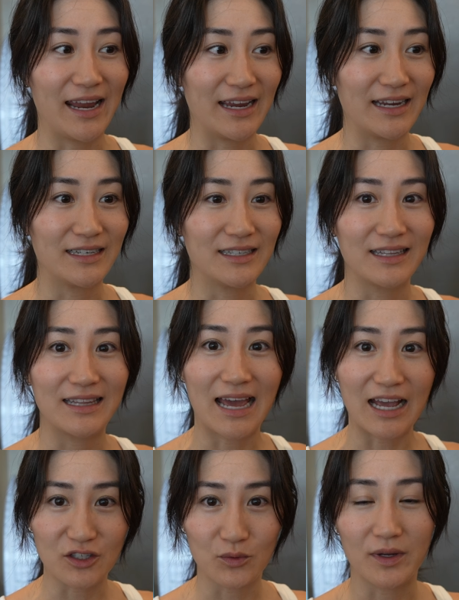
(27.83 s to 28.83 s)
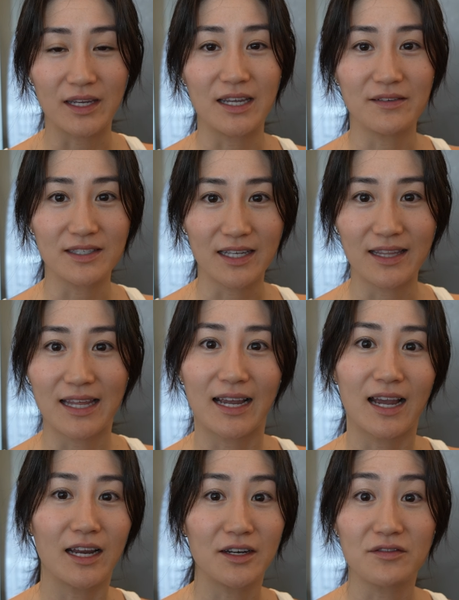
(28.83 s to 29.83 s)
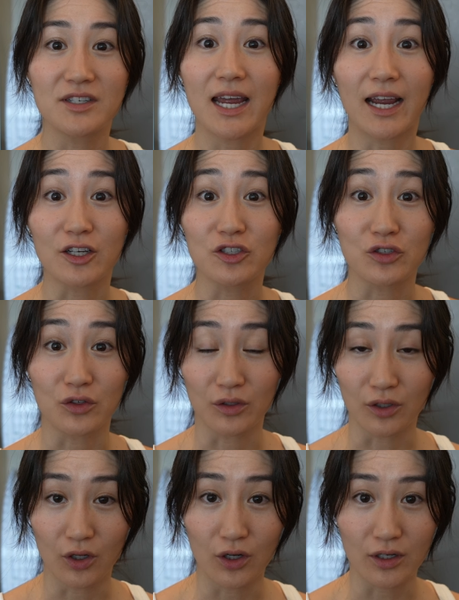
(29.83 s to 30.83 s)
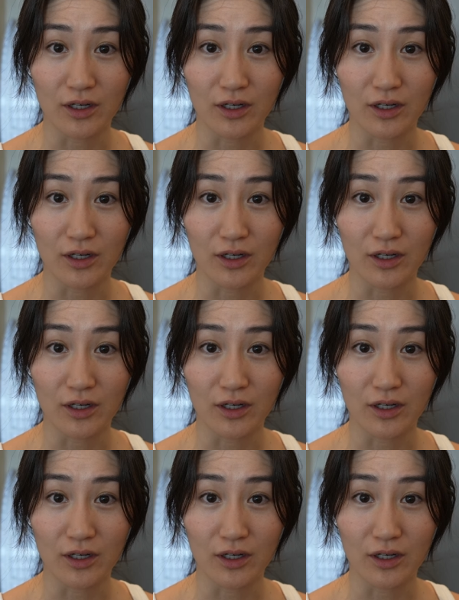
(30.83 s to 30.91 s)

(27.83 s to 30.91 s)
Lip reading: and that's what gives it that kind of textured look.